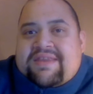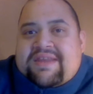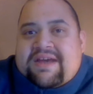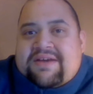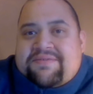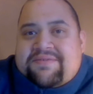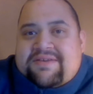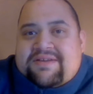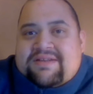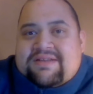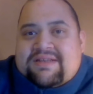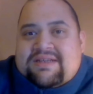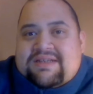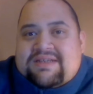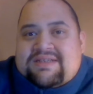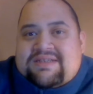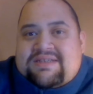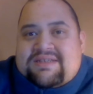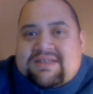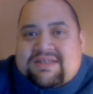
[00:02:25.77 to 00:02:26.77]

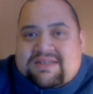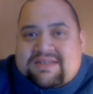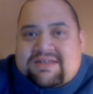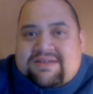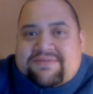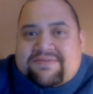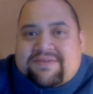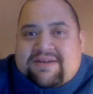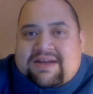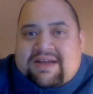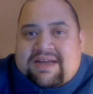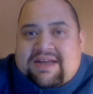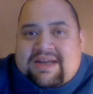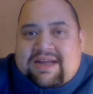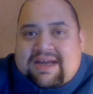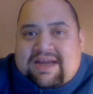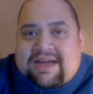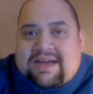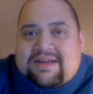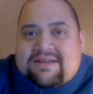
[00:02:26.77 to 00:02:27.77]
definitely solidify
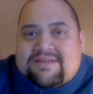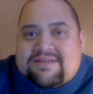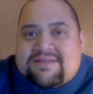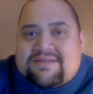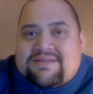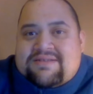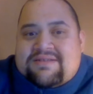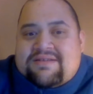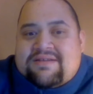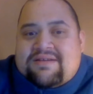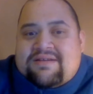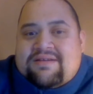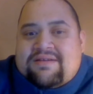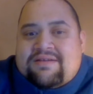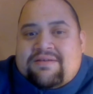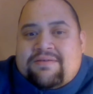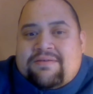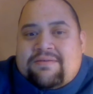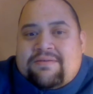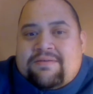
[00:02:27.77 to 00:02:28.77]
it as
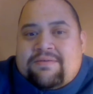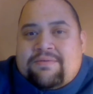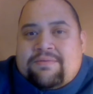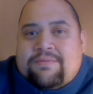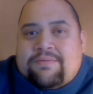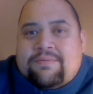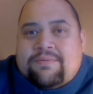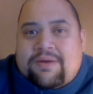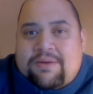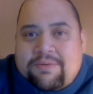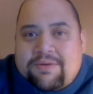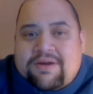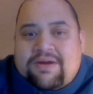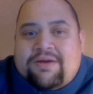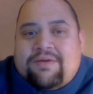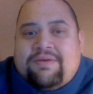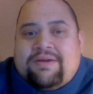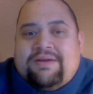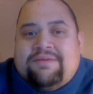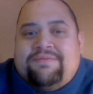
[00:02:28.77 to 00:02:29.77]
what we're
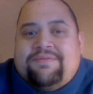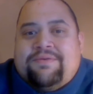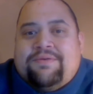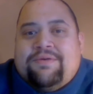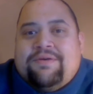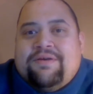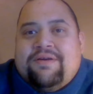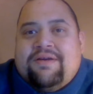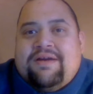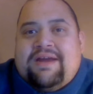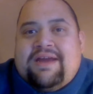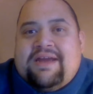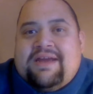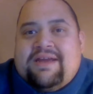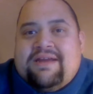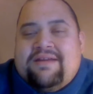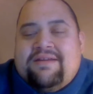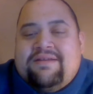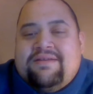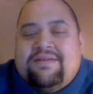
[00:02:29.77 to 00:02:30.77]
going for
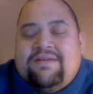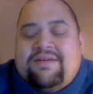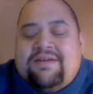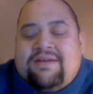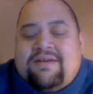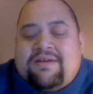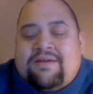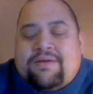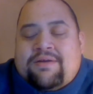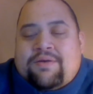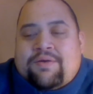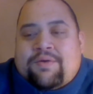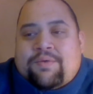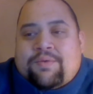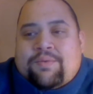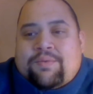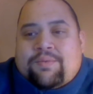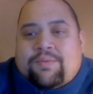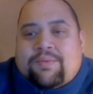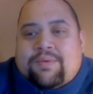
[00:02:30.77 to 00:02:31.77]
and
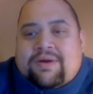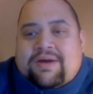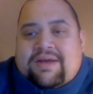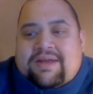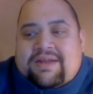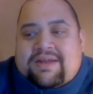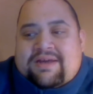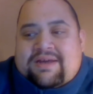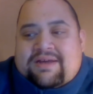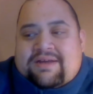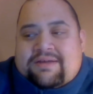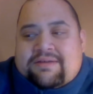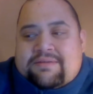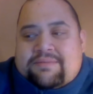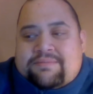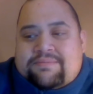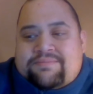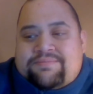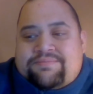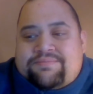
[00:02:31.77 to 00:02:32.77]
what
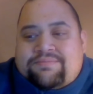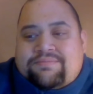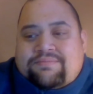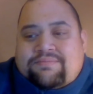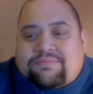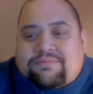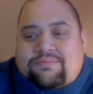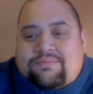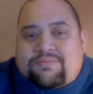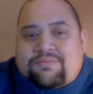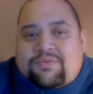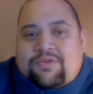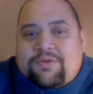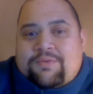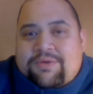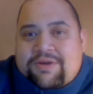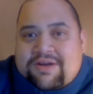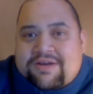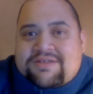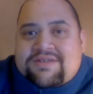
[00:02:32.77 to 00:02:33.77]
our
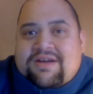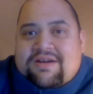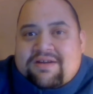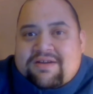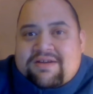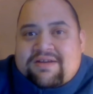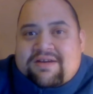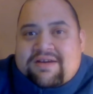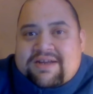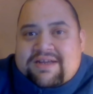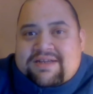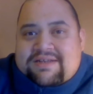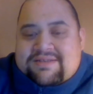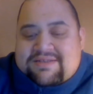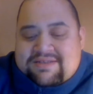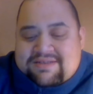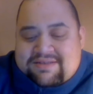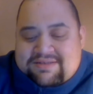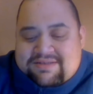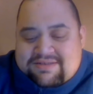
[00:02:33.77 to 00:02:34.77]
target
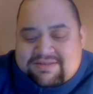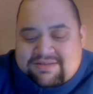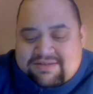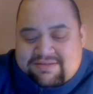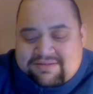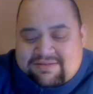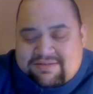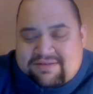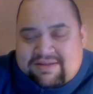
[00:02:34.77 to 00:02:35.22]
audience is.